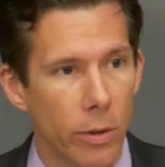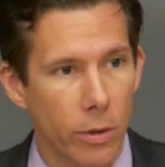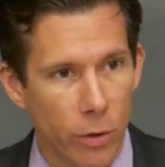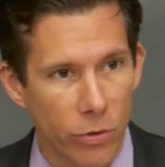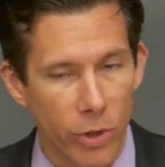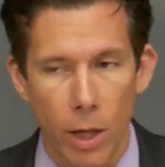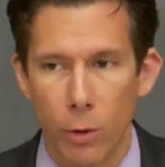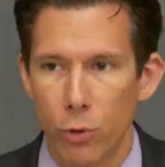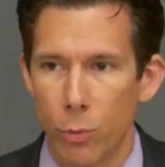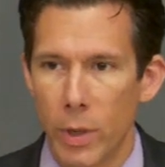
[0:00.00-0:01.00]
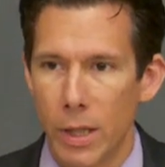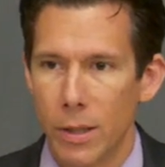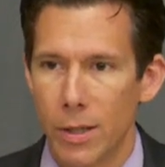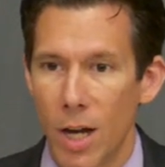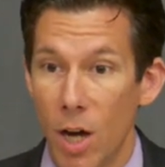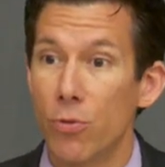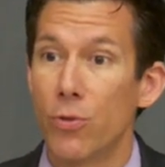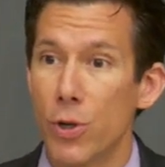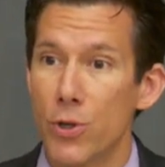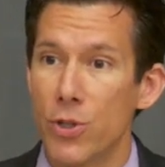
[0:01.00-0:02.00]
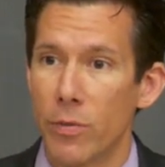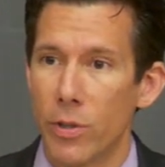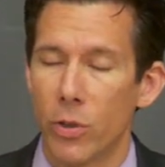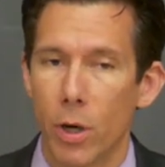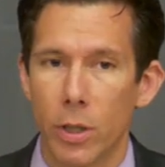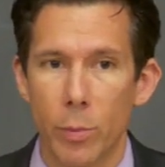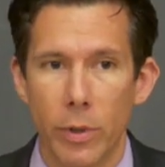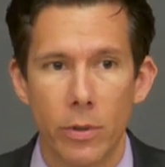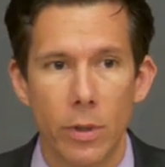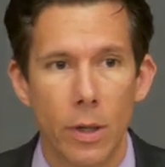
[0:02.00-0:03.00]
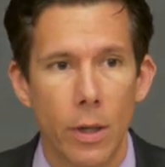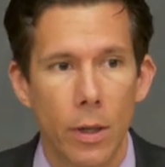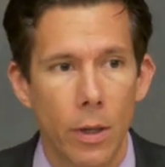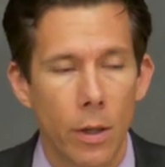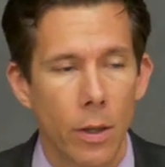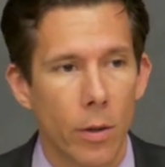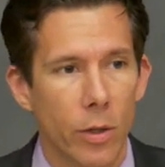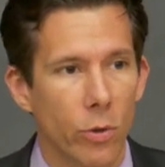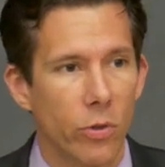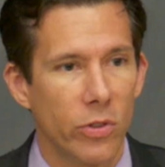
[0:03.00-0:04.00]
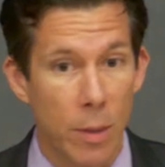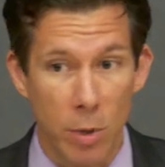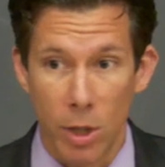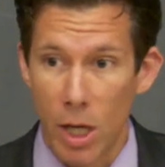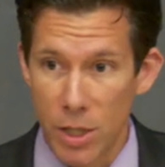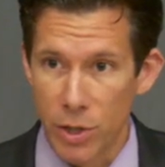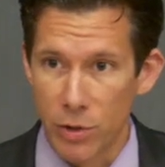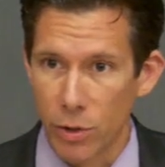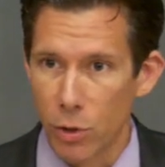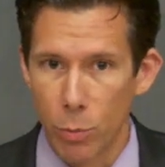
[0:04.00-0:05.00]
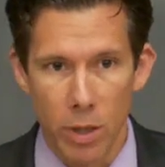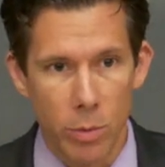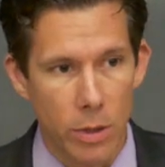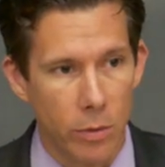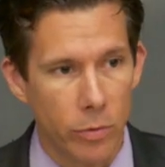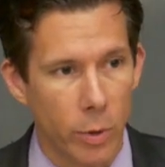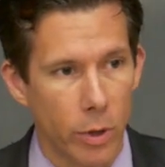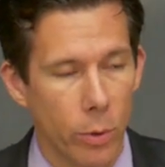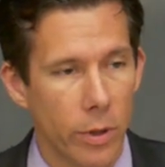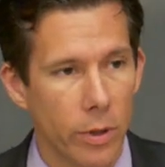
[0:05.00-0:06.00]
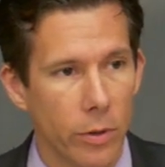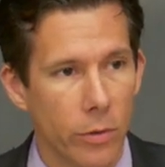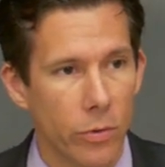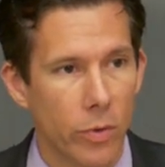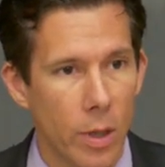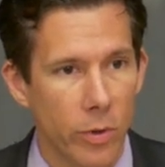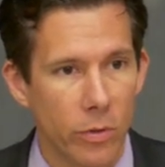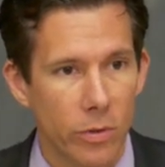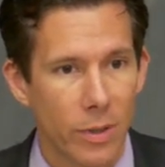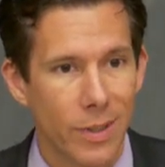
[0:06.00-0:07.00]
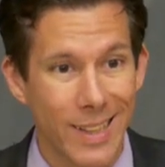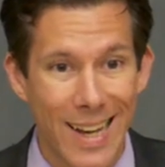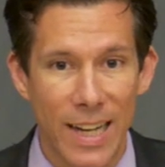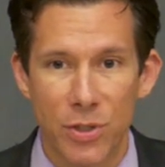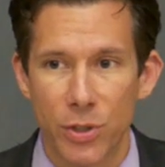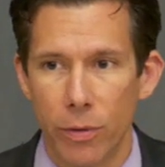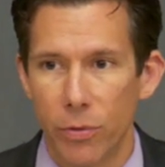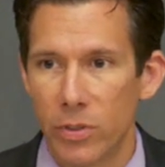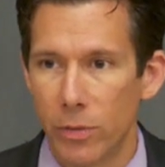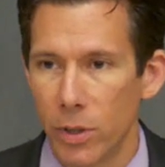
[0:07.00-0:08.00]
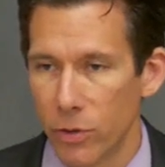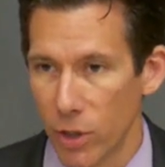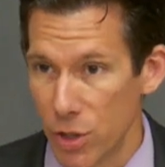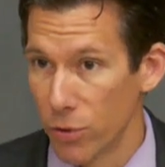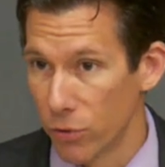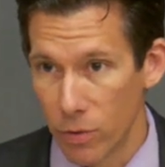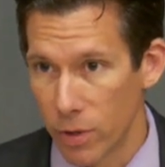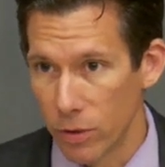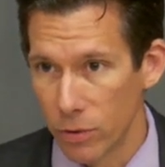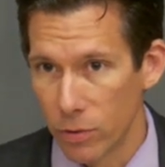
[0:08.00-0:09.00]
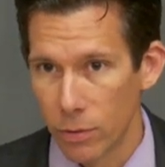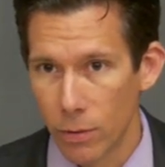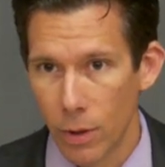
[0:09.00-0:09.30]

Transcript: There are scholars who make a version of this argument. Right, so Samuel Huntington, you may be familiar with his famous Clash of Civilizations thesis.